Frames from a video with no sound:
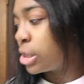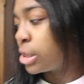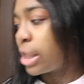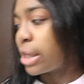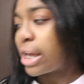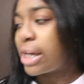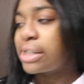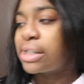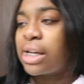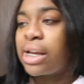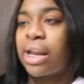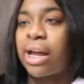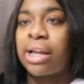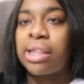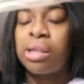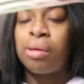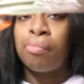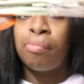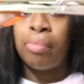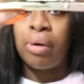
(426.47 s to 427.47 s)
Like I said, I
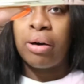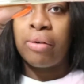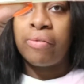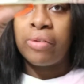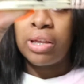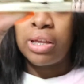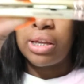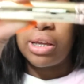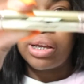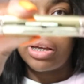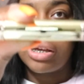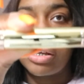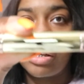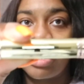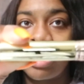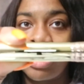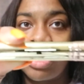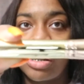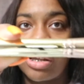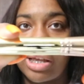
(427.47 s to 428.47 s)
got the Buffy,
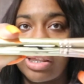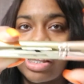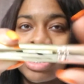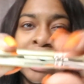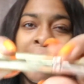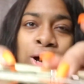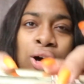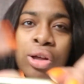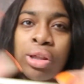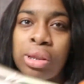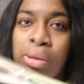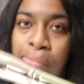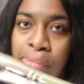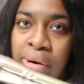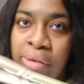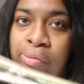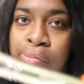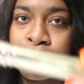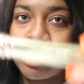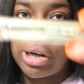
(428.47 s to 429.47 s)
I think they call it the
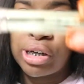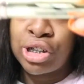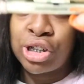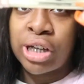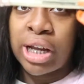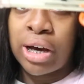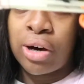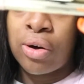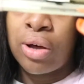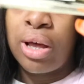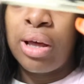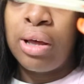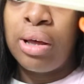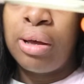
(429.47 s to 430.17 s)
Buff brush now,